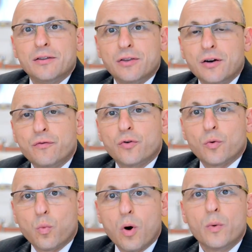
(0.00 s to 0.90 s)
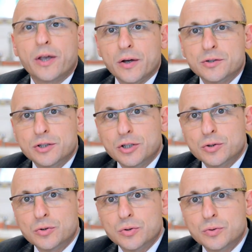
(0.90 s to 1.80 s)
Therefore, what we're going to need
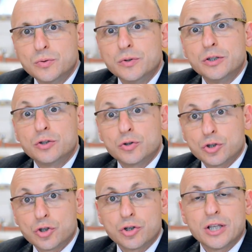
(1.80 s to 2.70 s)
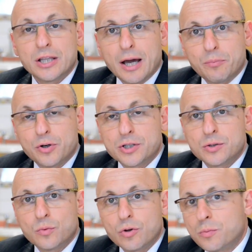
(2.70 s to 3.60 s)
to do to treat that
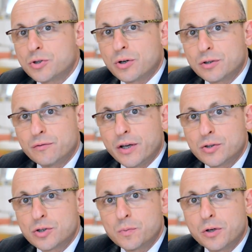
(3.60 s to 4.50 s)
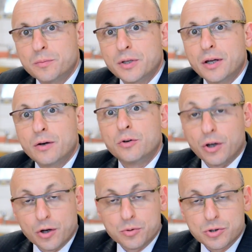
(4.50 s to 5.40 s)
person with obstructive azoospermia,
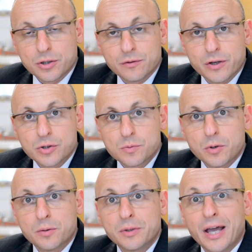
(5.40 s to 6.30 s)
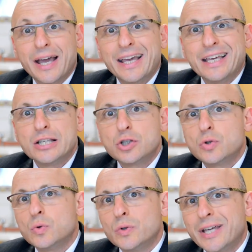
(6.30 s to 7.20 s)
non-obstructive azoospermia, is
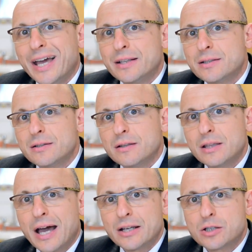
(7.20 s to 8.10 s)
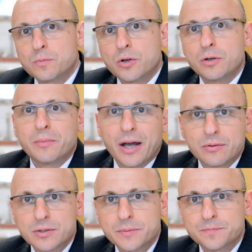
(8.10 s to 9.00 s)
to get that sperm
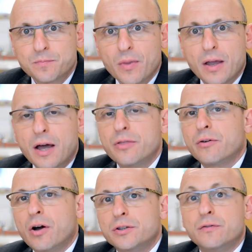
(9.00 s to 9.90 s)
out. And there are